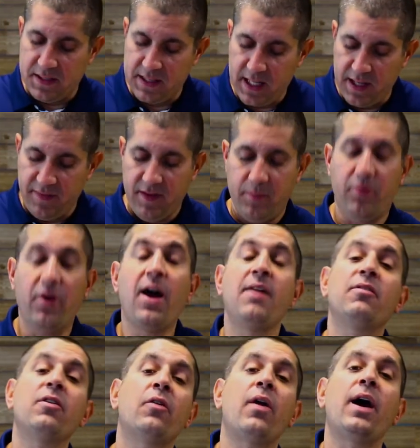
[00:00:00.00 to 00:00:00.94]
Saving
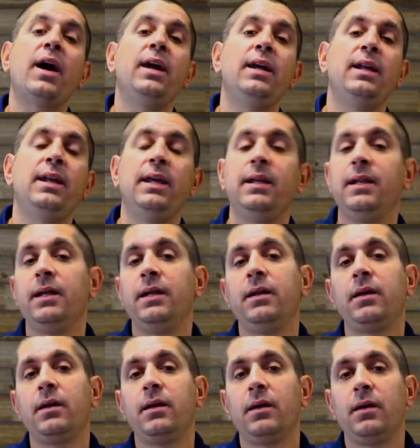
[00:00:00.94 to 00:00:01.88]
Private Ryan ended
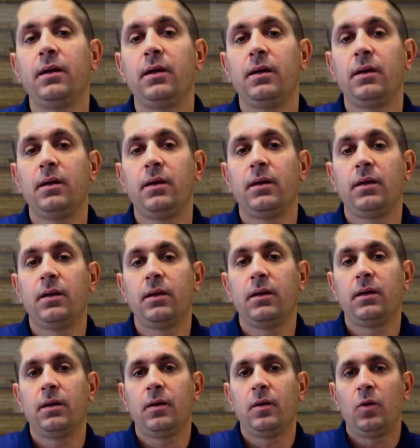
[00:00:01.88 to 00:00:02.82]

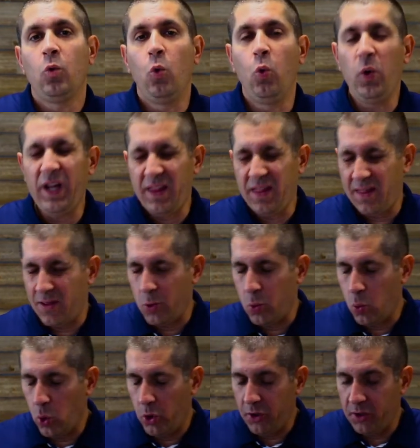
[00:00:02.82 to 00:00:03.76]
with the
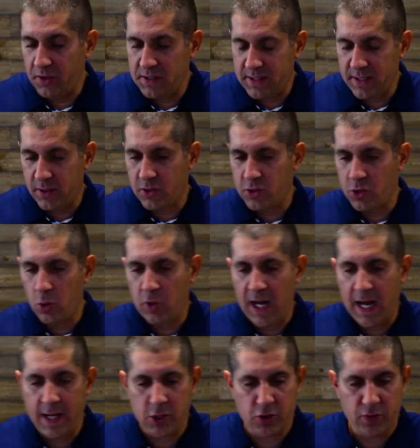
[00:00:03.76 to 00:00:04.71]
words that are so
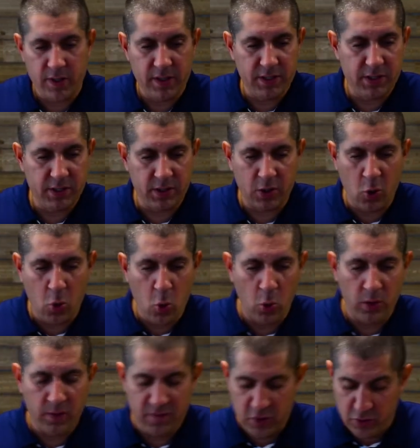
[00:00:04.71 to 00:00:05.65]
contrary to the
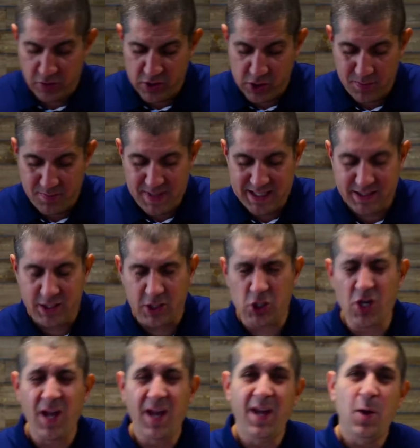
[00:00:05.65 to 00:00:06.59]
core of the Christian
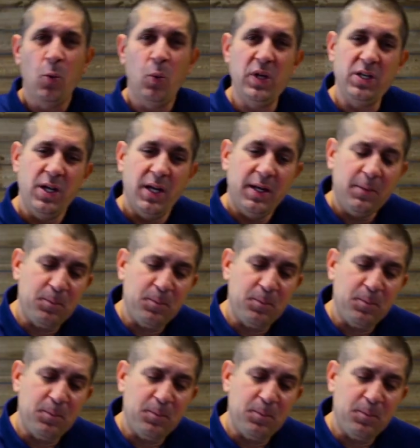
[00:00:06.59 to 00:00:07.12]
message when